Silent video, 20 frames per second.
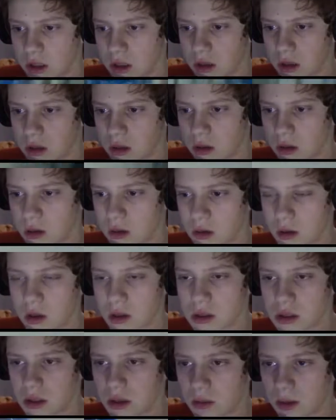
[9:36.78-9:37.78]
I needed.
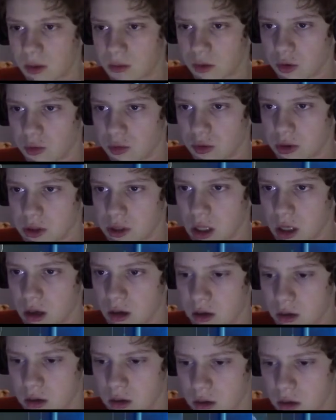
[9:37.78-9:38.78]
Is it on my blueprints
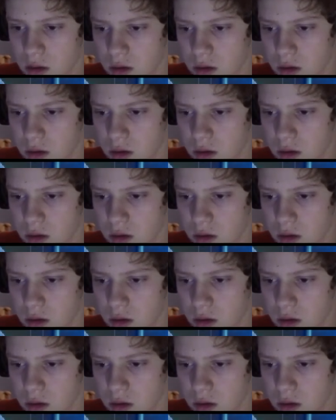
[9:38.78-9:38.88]
yet?